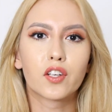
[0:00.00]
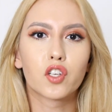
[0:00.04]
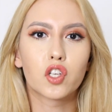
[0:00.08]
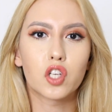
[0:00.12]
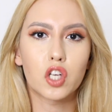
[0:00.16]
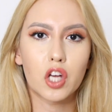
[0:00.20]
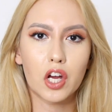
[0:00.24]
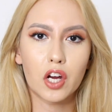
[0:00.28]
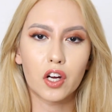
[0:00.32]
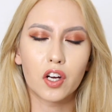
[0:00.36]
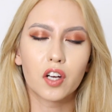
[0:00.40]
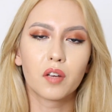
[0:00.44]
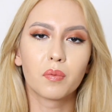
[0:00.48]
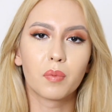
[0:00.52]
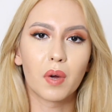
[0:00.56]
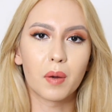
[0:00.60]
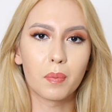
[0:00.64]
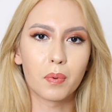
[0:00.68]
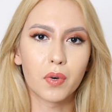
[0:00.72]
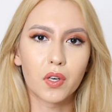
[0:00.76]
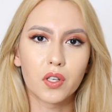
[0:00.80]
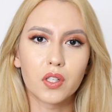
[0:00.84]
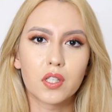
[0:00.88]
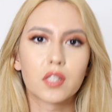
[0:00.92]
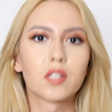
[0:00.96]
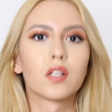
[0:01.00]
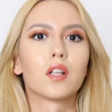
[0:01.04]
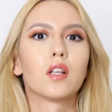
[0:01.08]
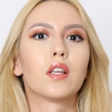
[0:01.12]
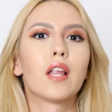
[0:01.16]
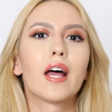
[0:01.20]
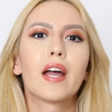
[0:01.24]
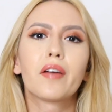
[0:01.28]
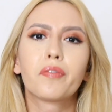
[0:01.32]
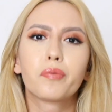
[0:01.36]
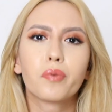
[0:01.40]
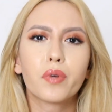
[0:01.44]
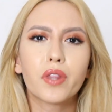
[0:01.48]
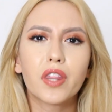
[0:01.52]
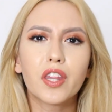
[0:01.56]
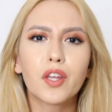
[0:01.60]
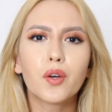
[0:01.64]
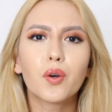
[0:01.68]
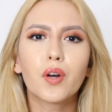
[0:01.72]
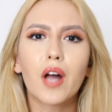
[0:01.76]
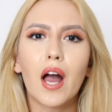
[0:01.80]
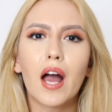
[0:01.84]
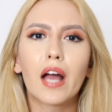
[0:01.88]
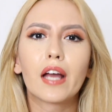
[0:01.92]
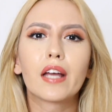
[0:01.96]
sharing my personal life with
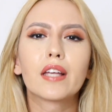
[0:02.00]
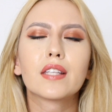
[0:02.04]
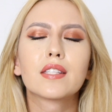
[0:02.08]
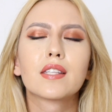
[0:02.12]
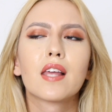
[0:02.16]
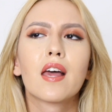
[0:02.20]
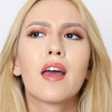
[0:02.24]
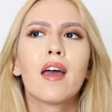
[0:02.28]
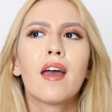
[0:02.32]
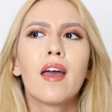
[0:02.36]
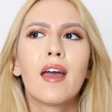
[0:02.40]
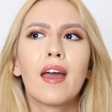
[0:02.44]
you guys